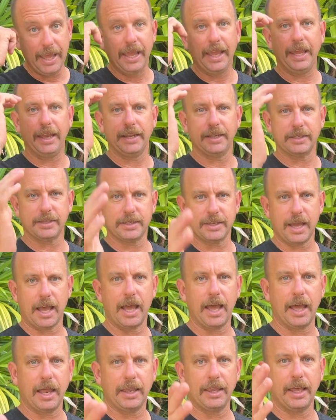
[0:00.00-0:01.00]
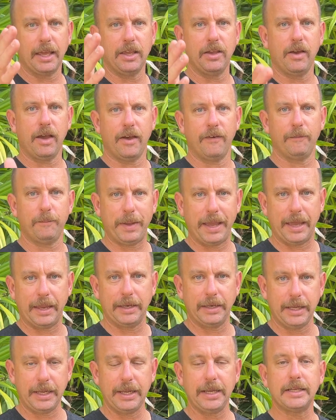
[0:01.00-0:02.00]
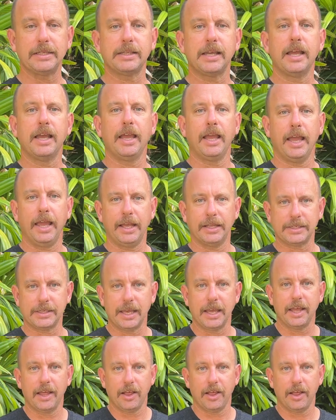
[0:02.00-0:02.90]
It is not that you have bad knees, it's